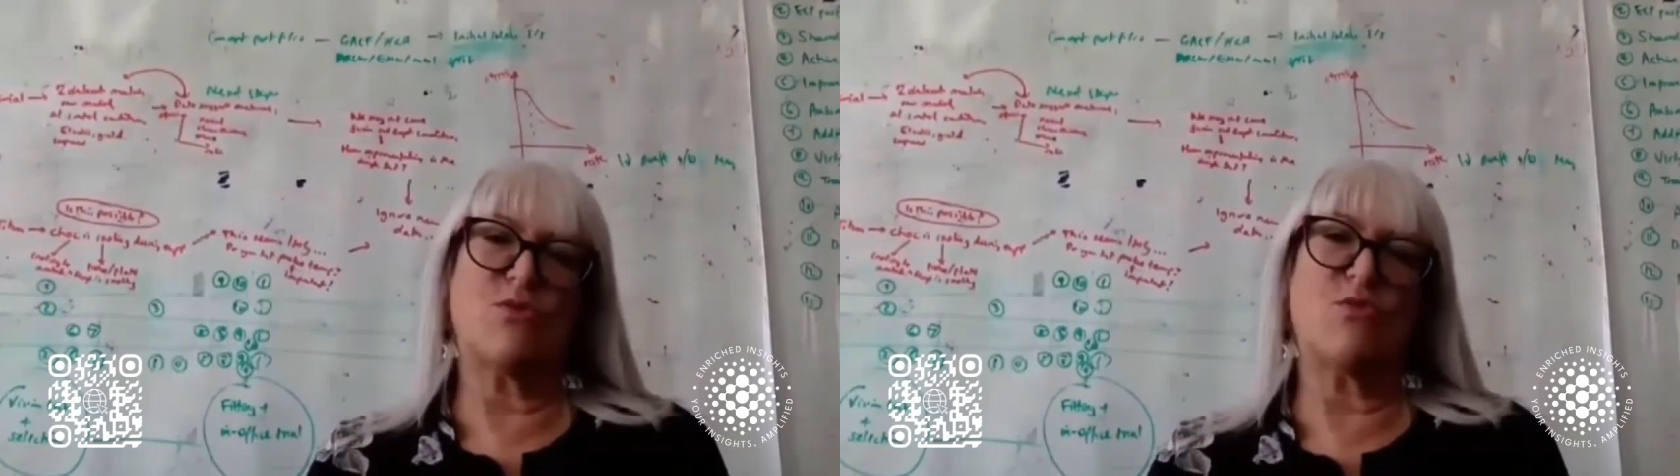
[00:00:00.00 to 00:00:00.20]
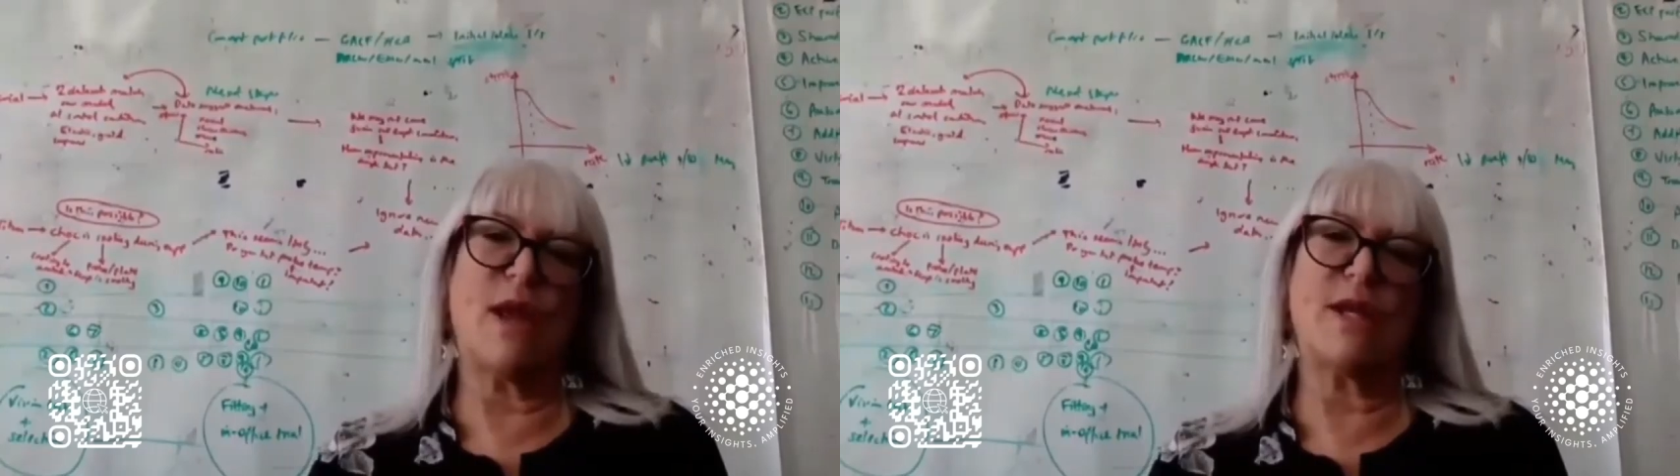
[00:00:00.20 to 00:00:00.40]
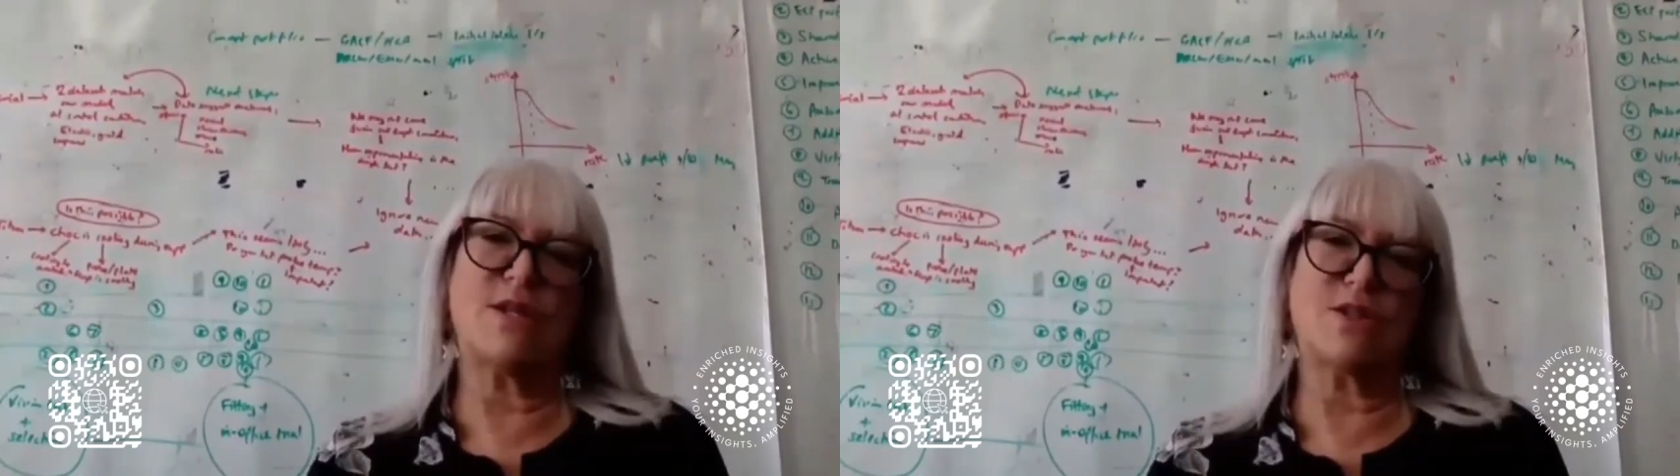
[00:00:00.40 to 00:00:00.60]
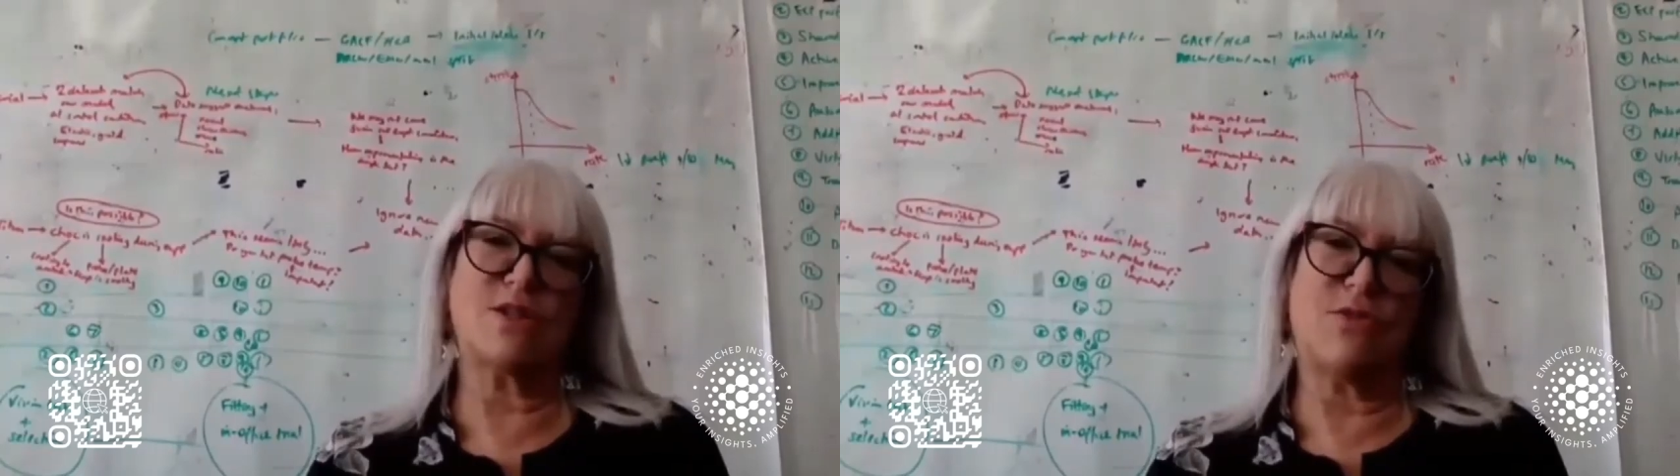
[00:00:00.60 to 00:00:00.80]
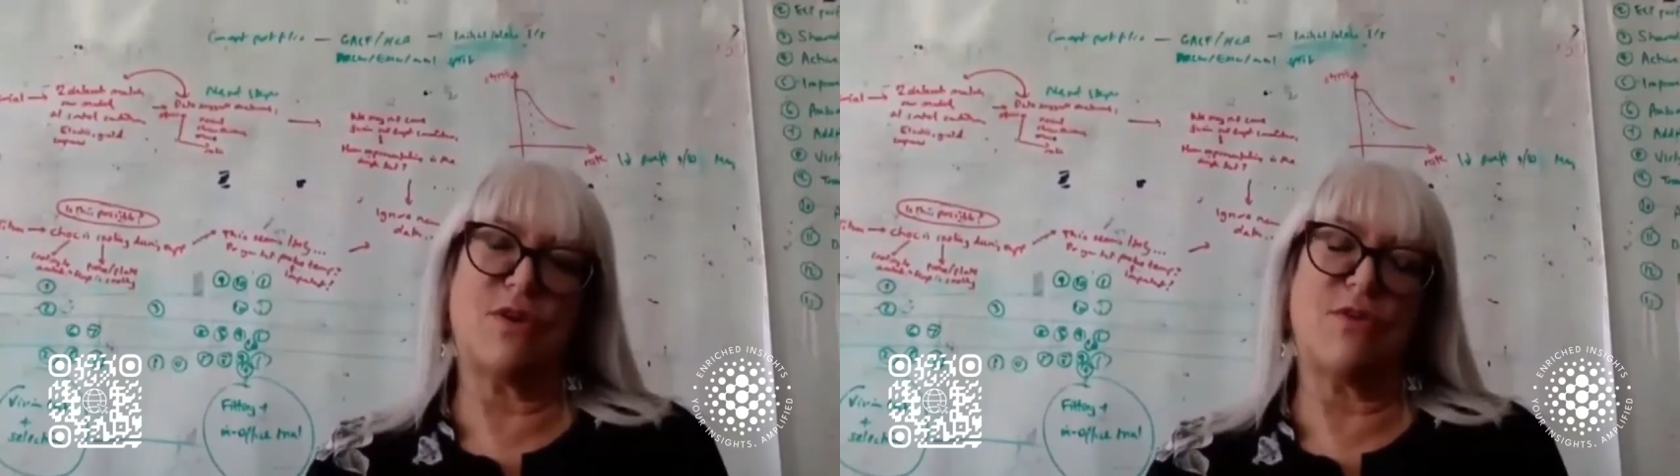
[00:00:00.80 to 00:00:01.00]
range
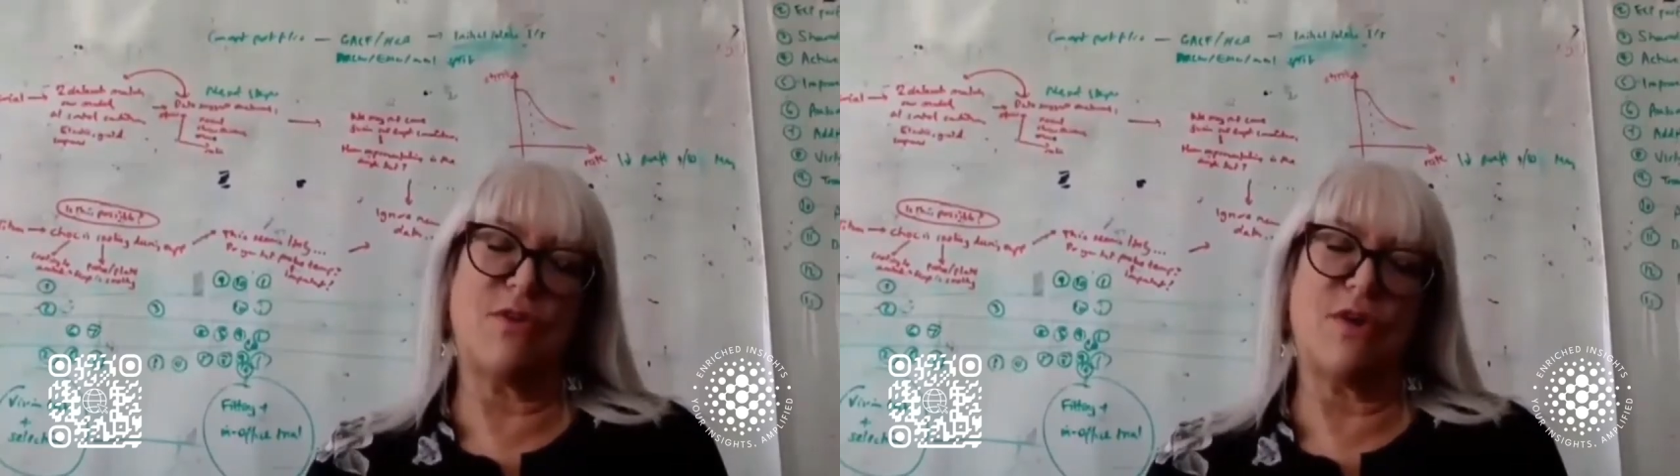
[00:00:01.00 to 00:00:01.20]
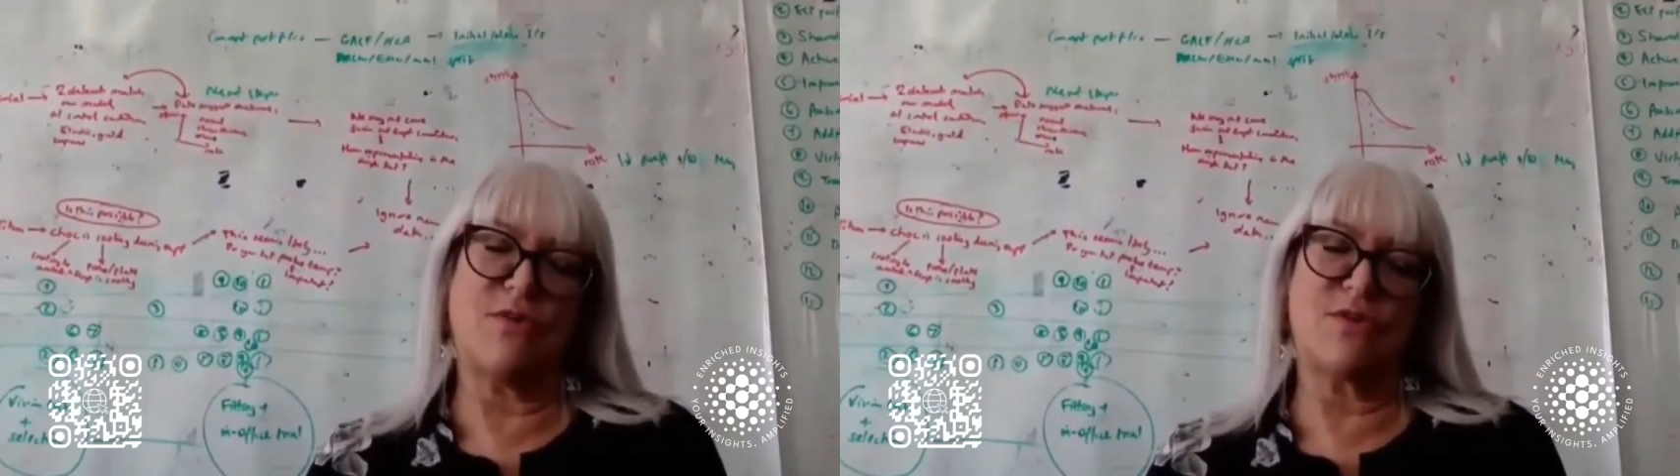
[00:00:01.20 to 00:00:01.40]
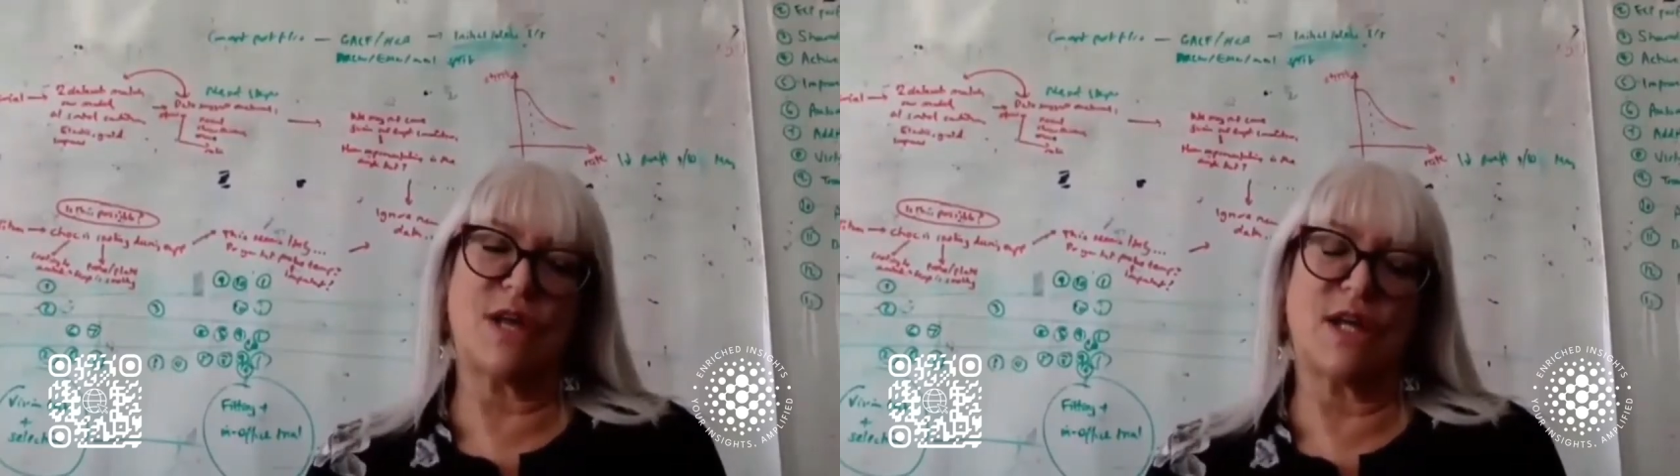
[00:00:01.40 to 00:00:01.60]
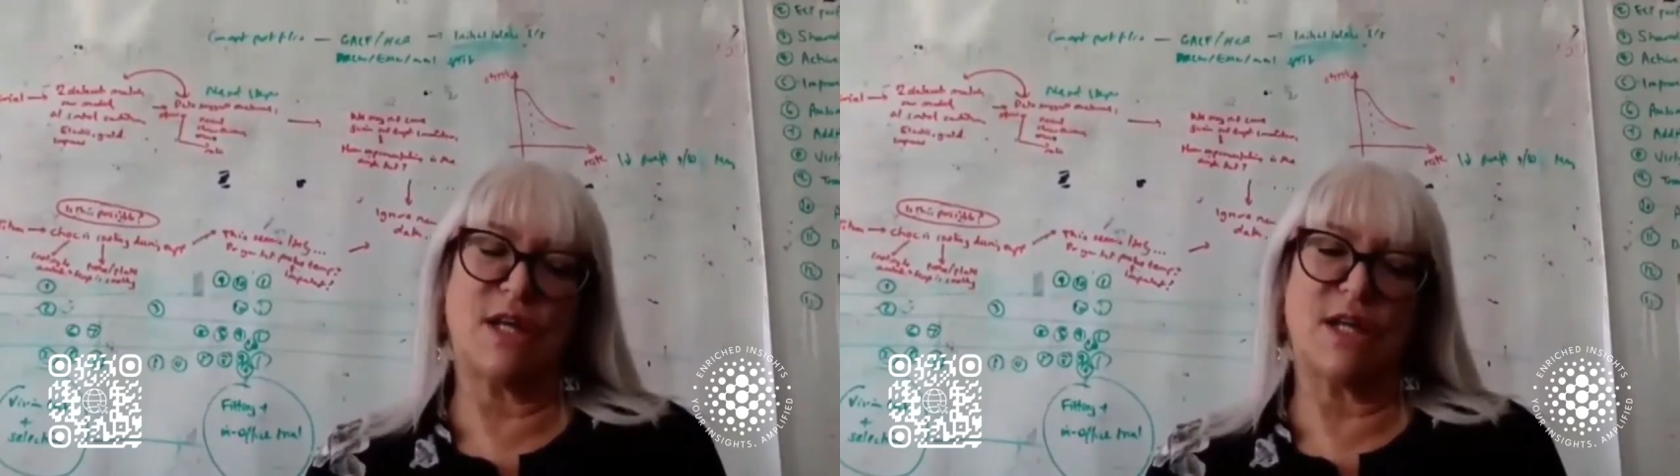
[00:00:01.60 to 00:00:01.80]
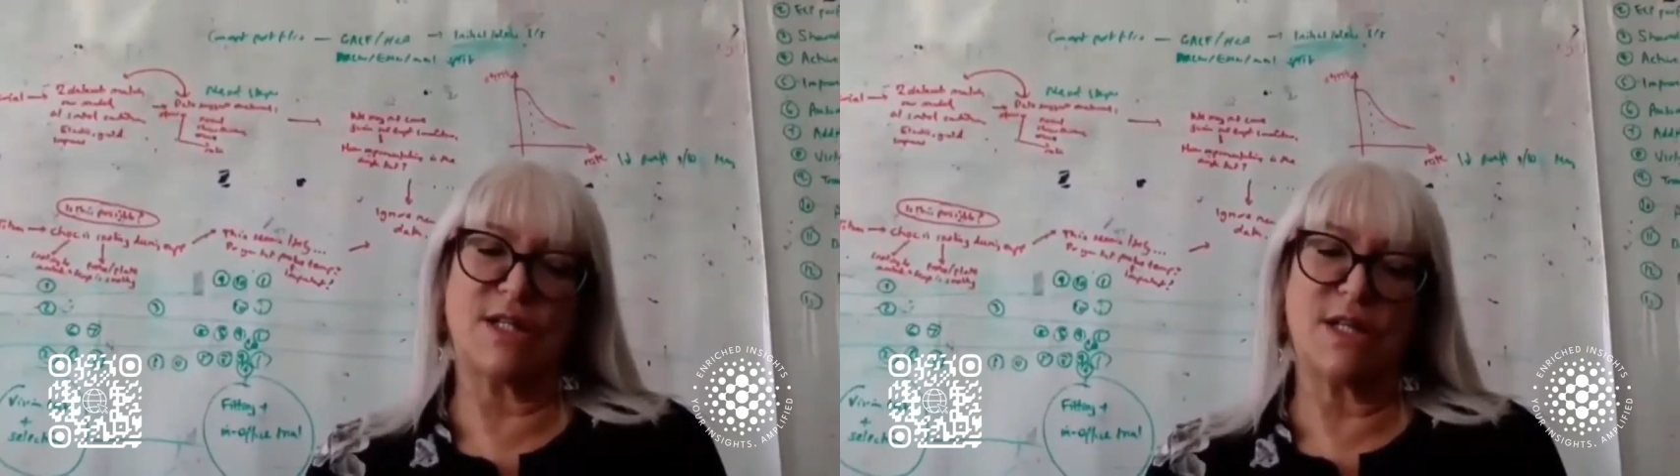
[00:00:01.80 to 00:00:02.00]
of
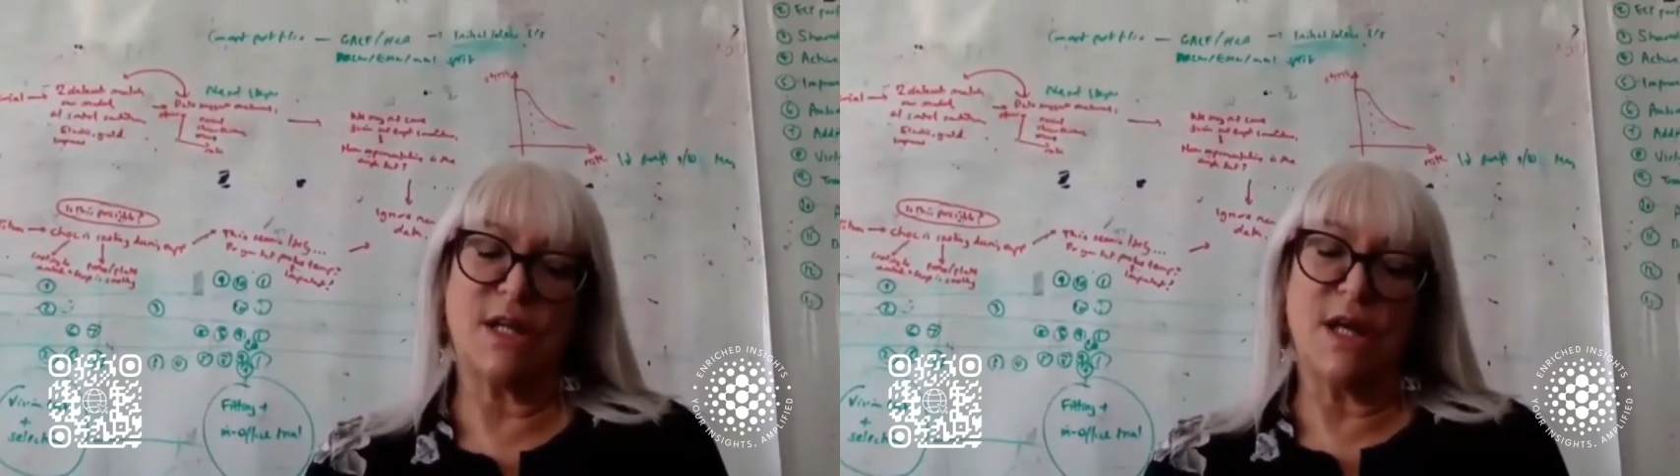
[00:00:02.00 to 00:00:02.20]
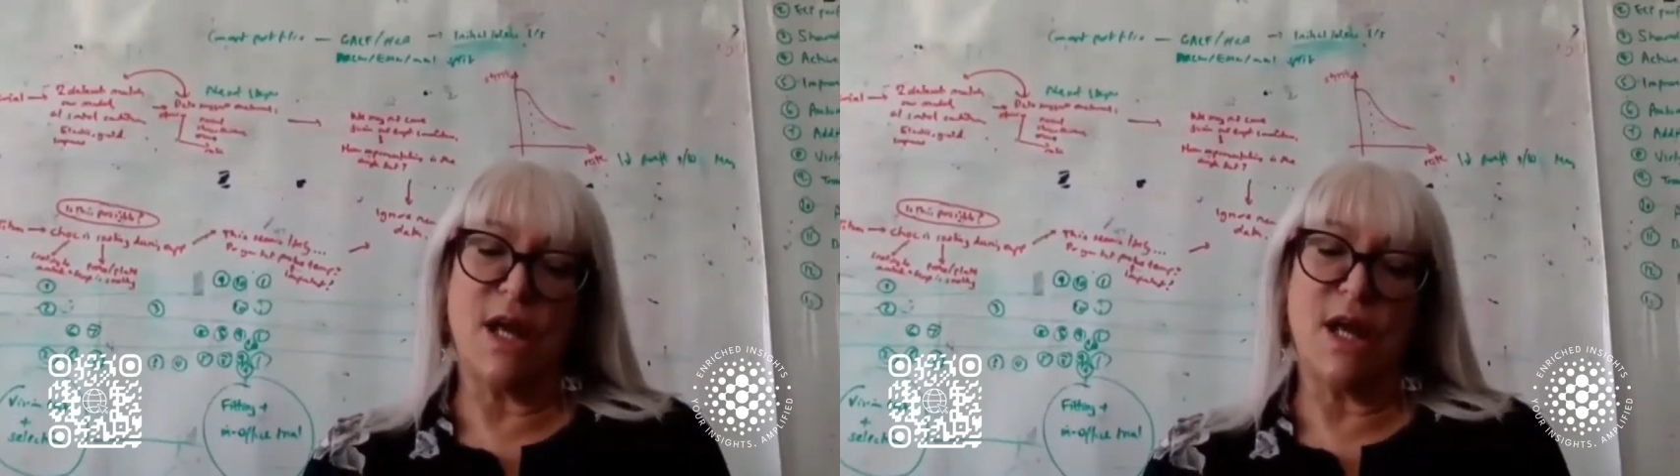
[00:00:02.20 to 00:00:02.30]
techniques.